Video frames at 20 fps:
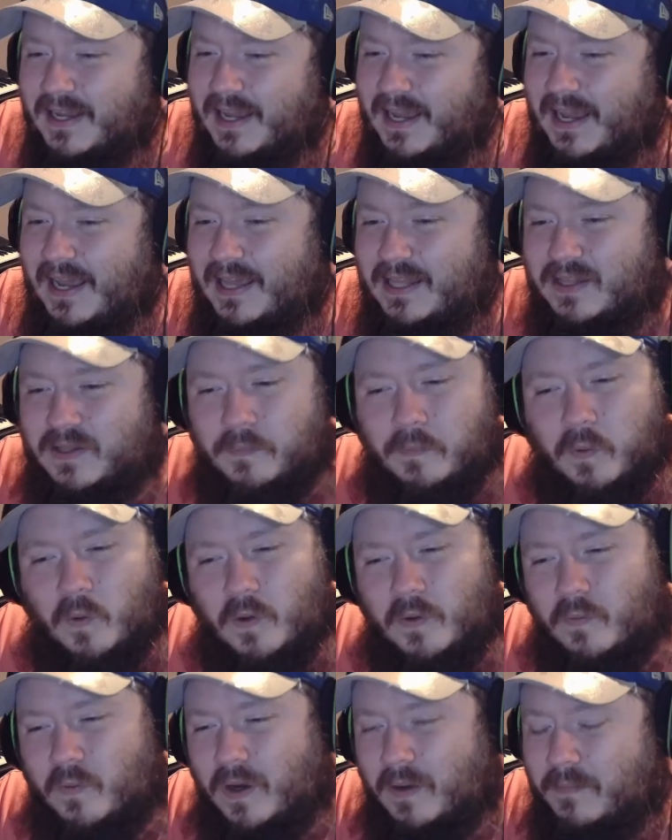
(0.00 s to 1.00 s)
And the point
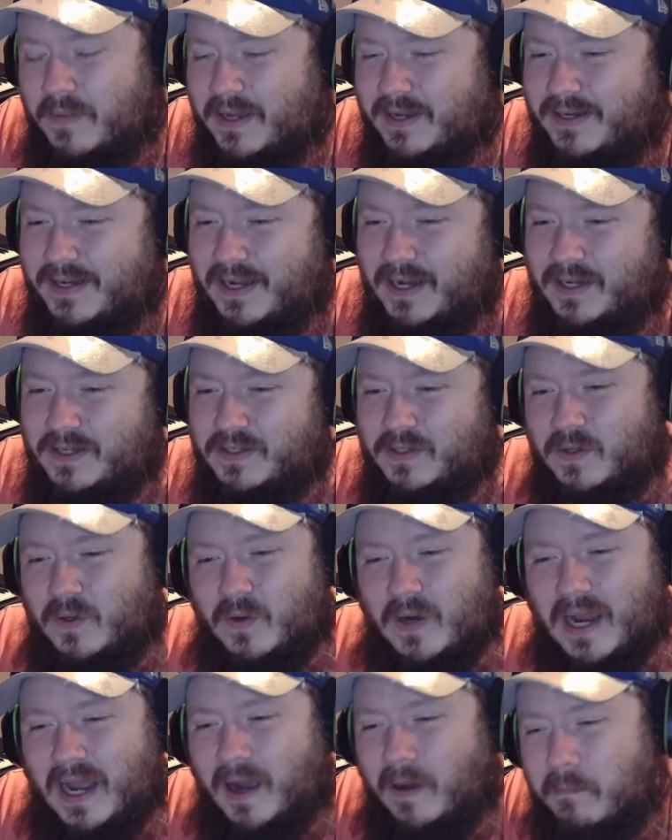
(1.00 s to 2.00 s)
where I'm at now, you know,
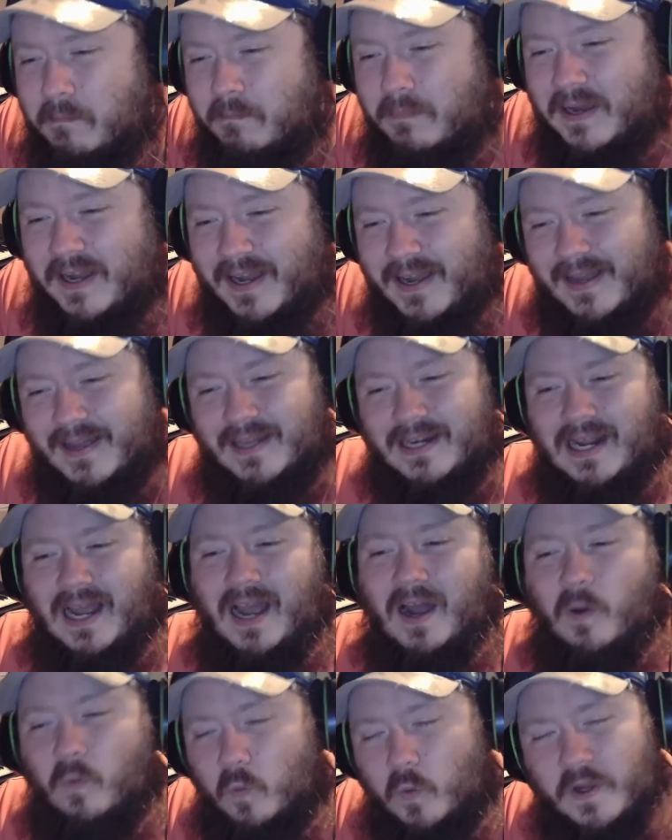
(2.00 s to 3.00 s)
how bad I
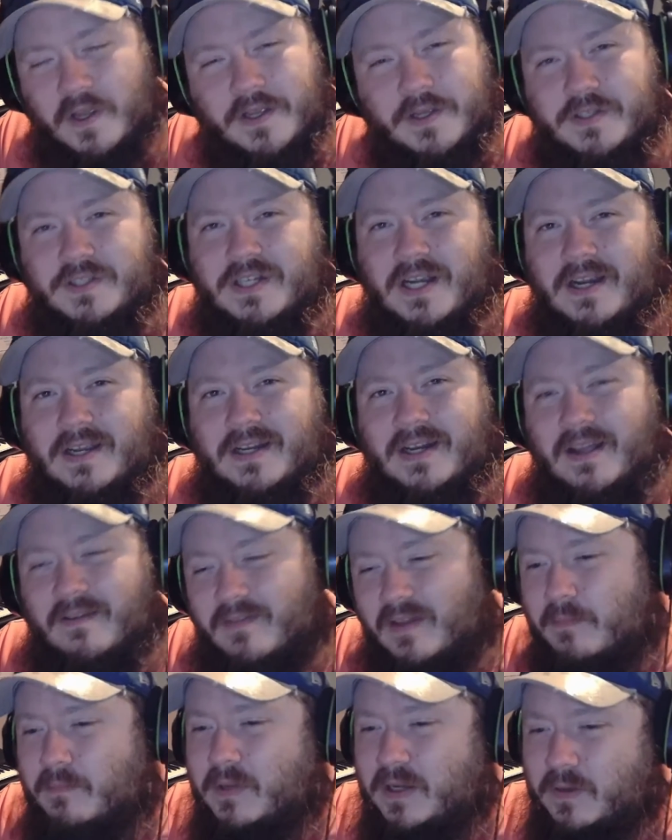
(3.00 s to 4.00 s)
wish I could have
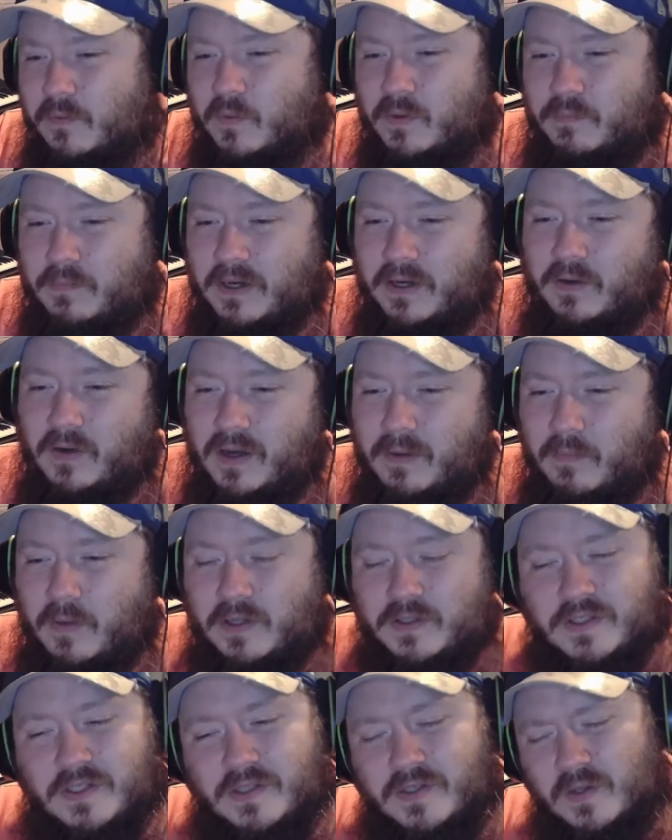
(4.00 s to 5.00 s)
that minute with my grandma
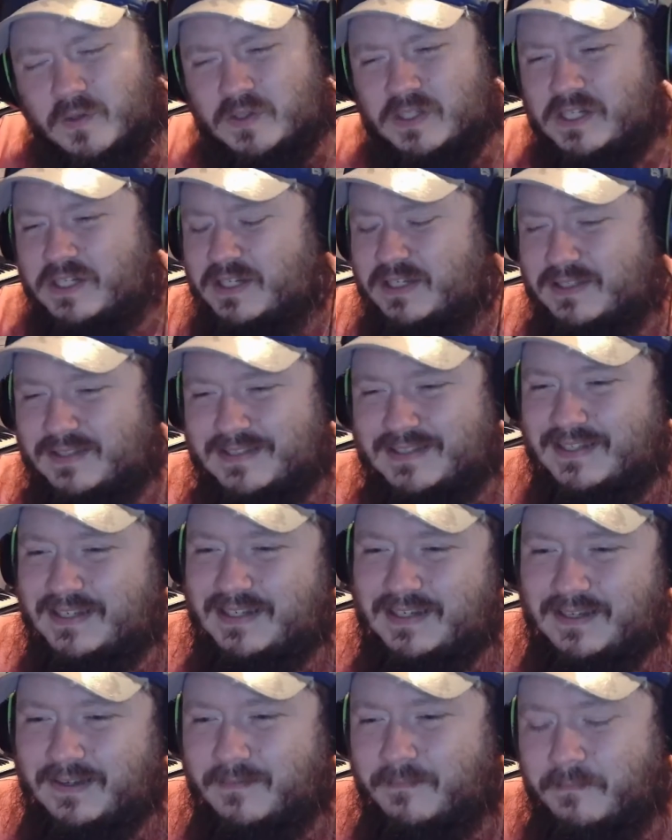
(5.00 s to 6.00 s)
just so she could see.